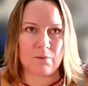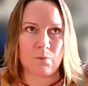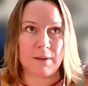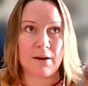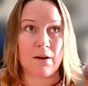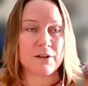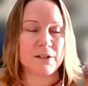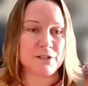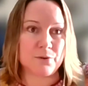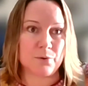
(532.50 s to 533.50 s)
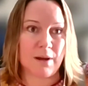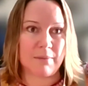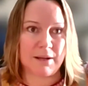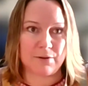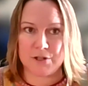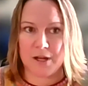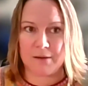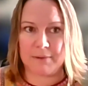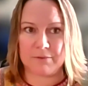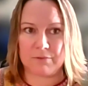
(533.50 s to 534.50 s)
we all could do a better
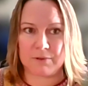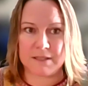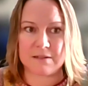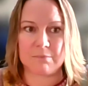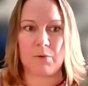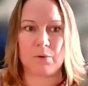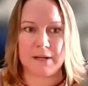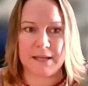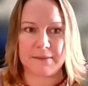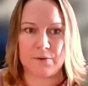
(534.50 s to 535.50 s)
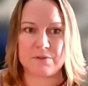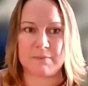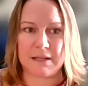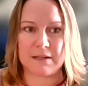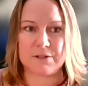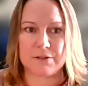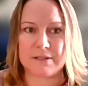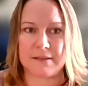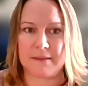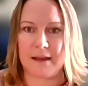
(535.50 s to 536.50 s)
job at really supporting those
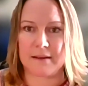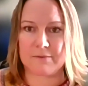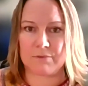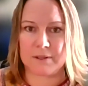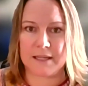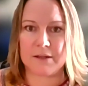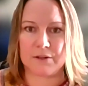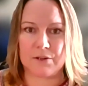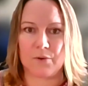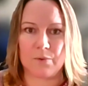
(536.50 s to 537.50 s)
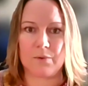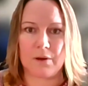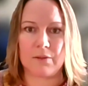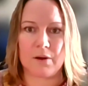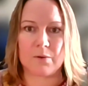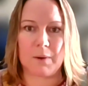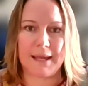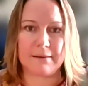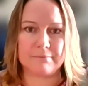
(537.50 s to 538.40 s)
managers, and that really could go a long way.